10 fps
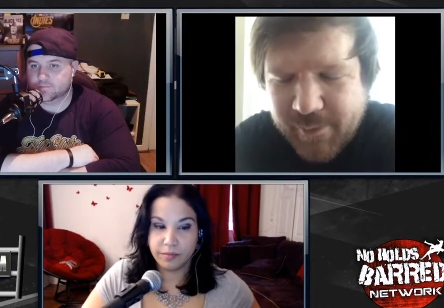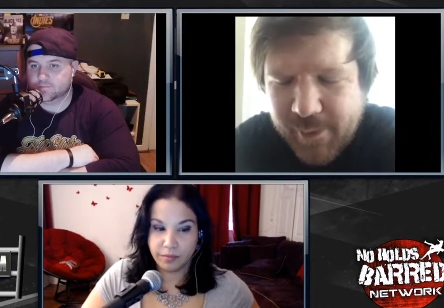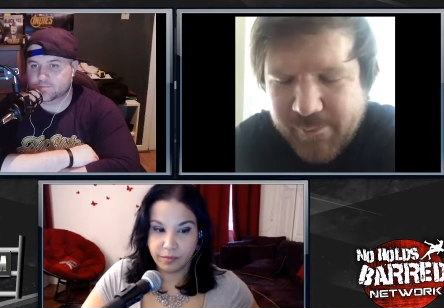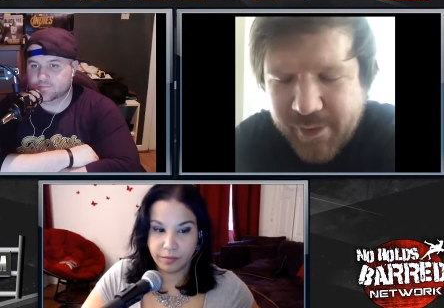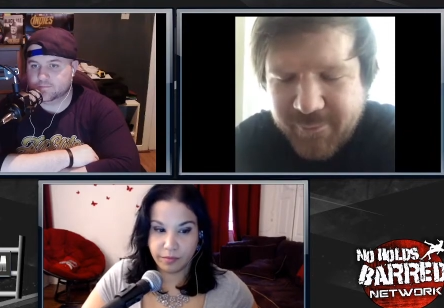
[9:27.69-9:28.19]

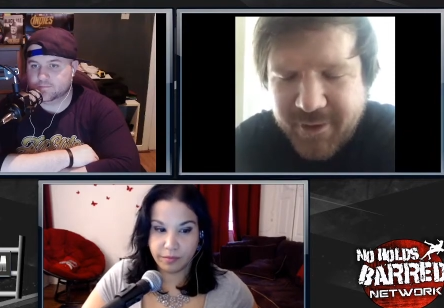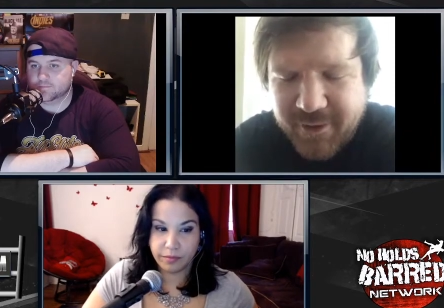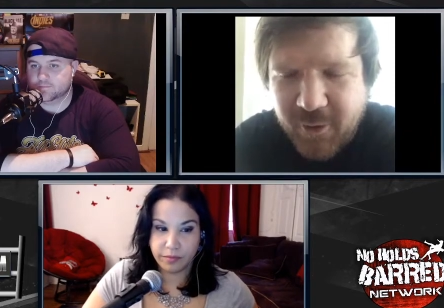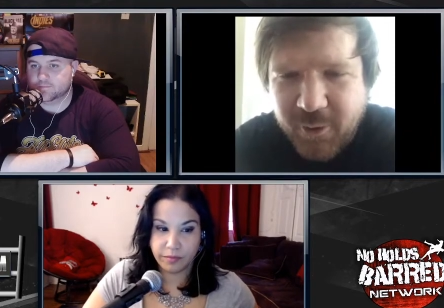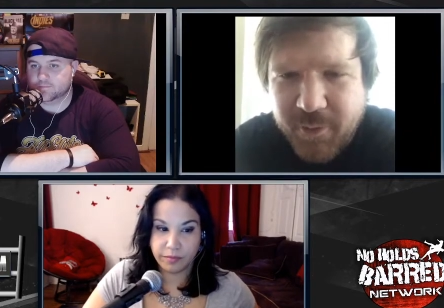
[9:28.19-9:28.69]
Speaker 1: my, my
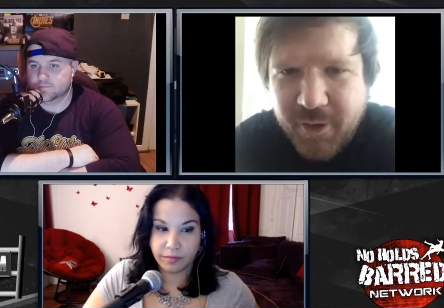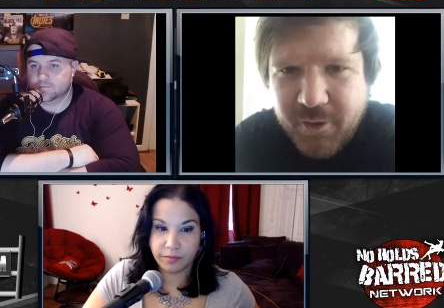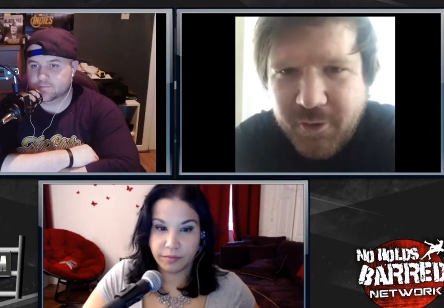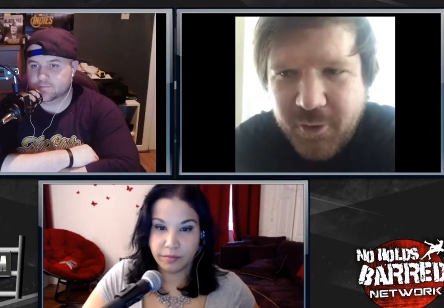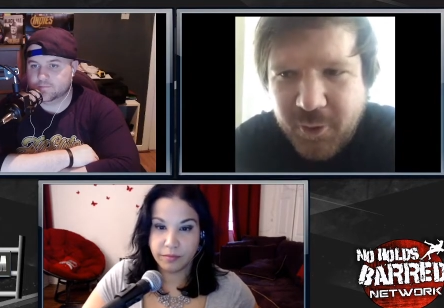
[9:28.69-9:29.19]
friend
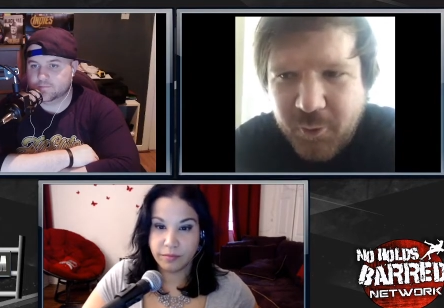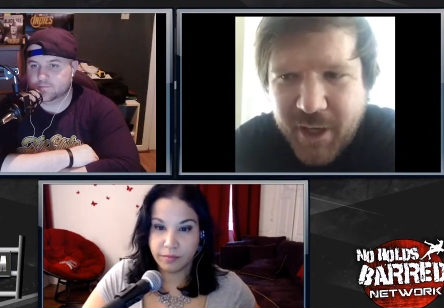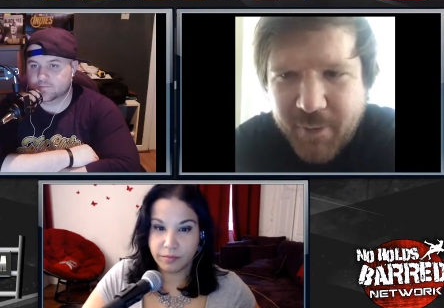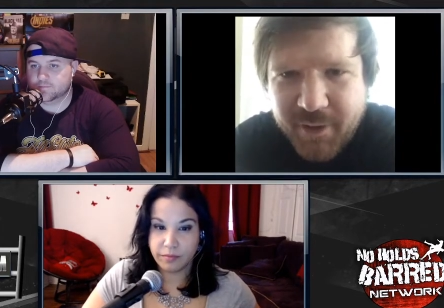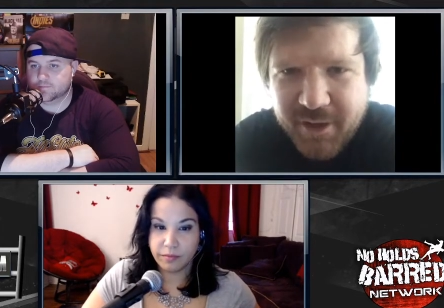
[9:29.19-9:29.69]
Carmen,
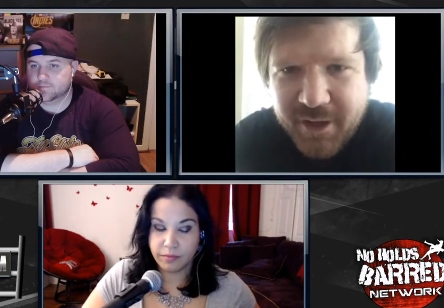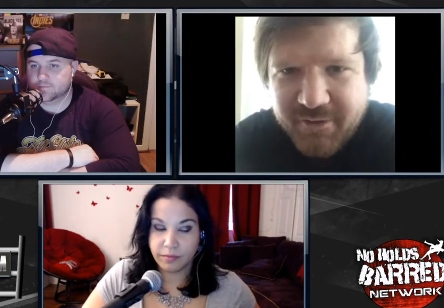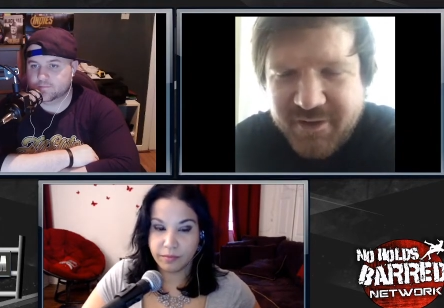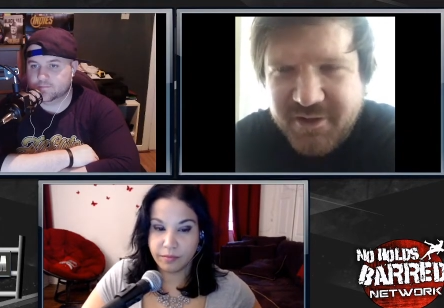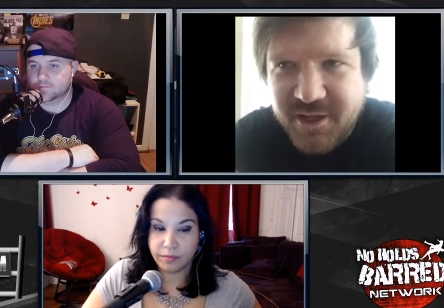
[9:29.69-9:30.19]
who got me
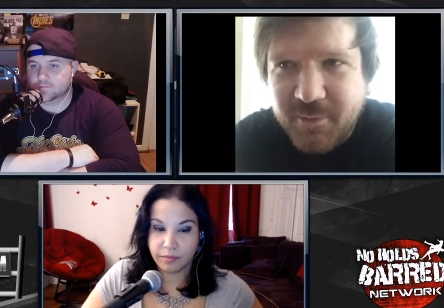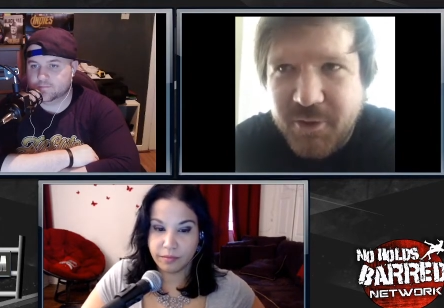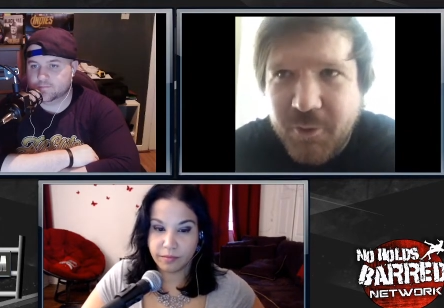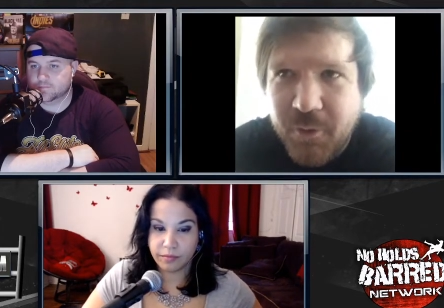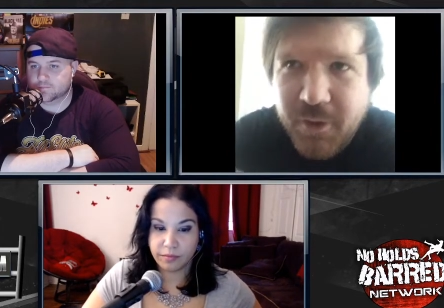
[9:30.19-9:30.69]
into S H
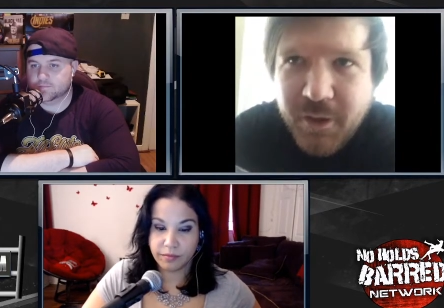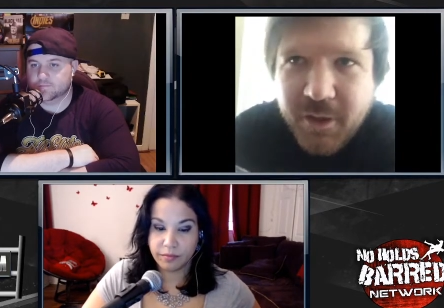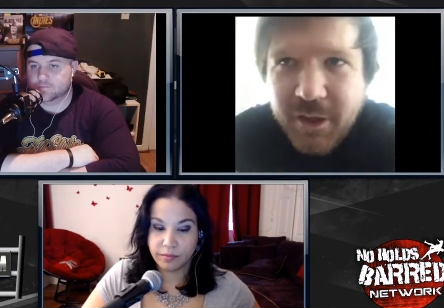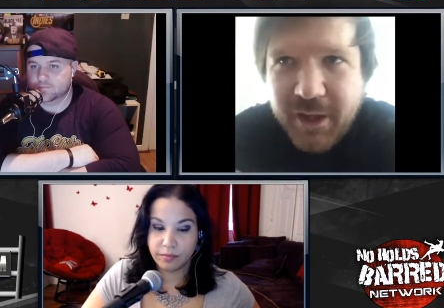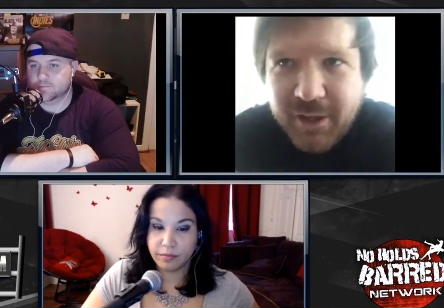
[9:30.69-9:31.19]
W.
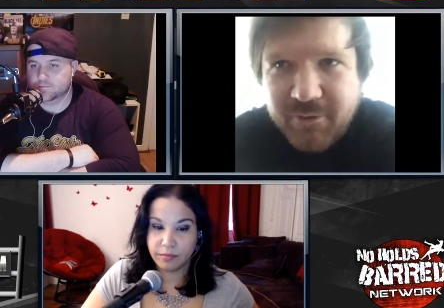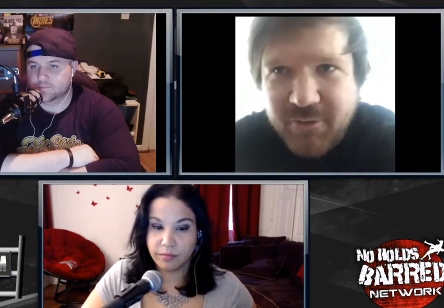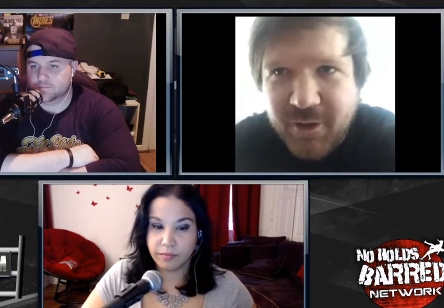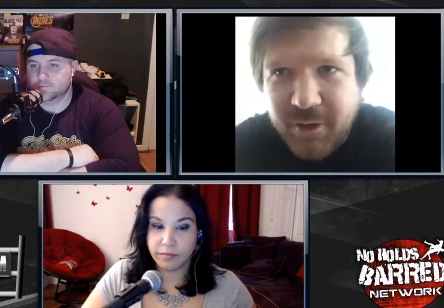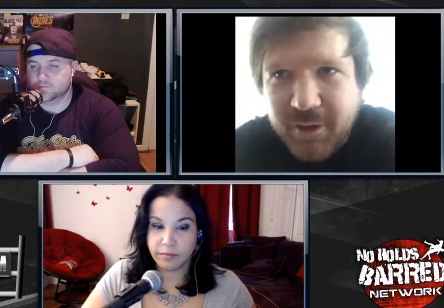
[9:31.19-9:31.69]

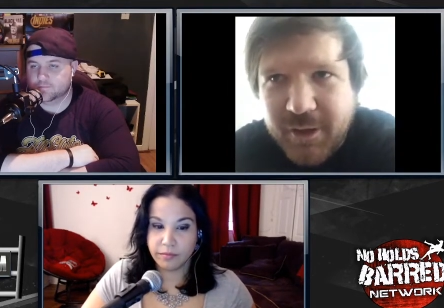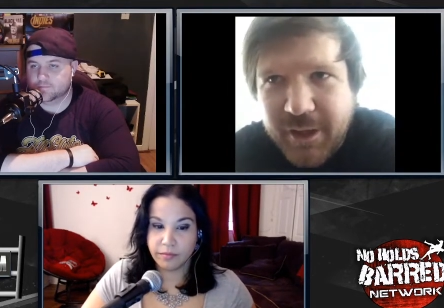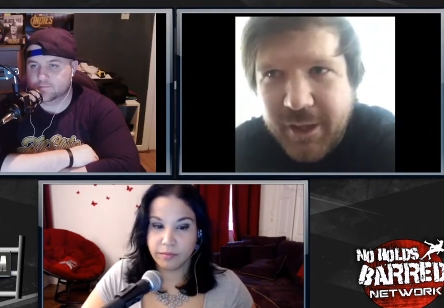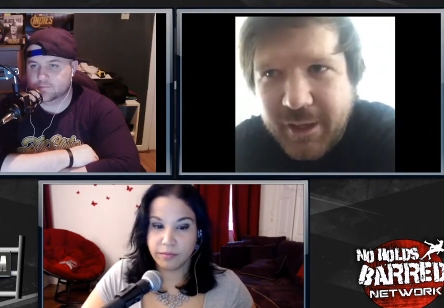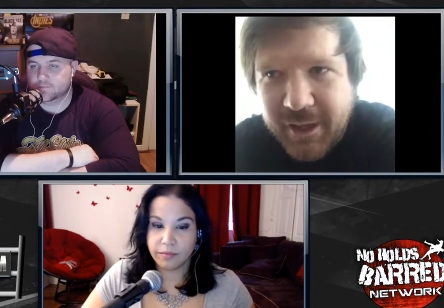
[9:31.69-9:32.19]
He's uh
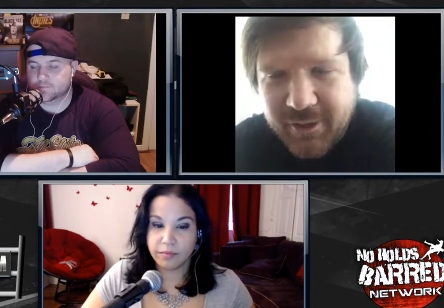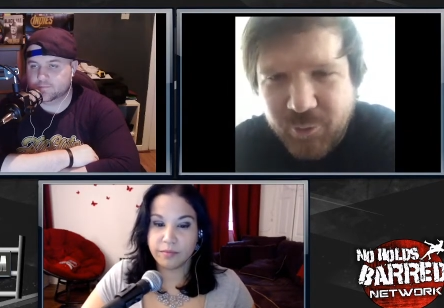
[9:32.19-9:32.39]
he